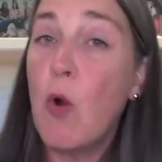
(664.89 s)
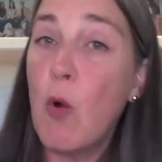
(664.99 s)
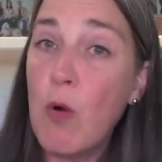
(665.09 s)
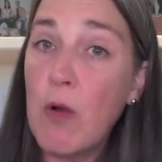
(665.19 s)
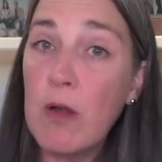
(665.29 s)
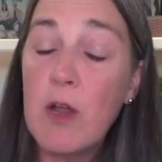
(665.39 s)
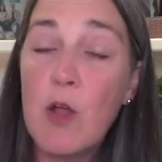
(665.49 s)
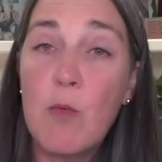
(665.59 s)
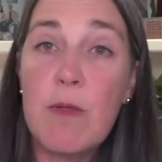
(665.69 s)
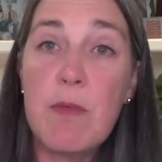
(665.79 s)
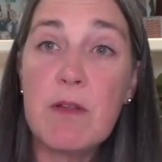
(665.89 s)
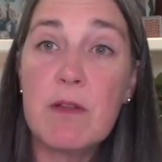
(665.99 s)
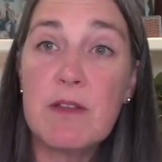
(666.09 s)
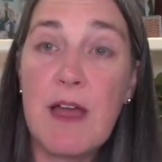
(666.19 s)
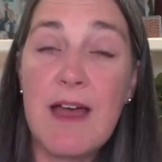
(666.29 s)
or we
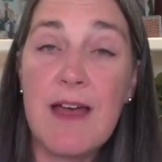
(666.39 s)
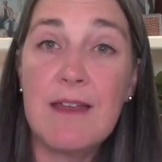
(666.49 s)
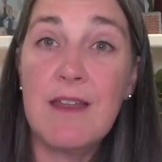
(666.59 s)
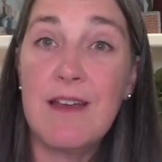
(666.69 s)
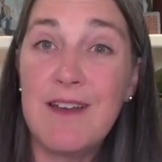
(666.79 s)
build on